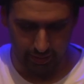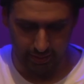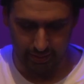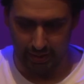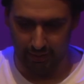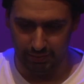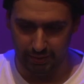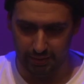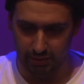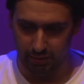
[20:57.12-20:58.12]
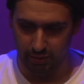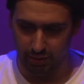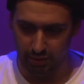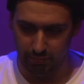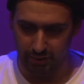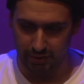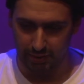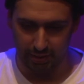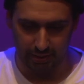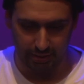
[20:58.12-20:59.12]
let's add this to the
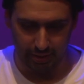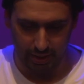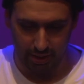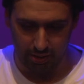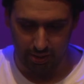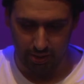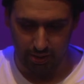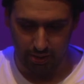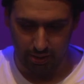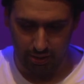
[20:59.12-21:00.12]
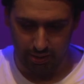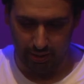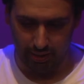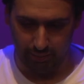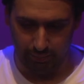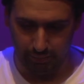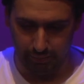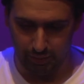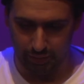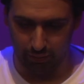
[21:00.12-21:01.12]
mixing desk now. So
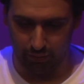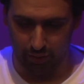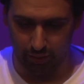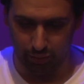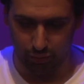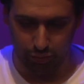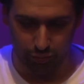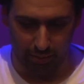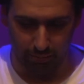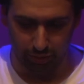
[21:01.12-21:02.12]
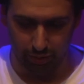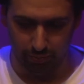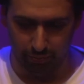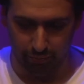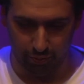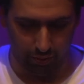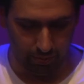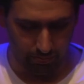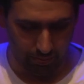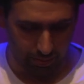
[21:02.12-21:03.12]
we've got a little drum loop
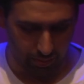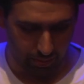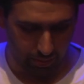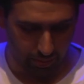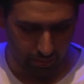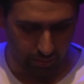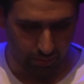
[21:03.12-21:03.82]
from, what was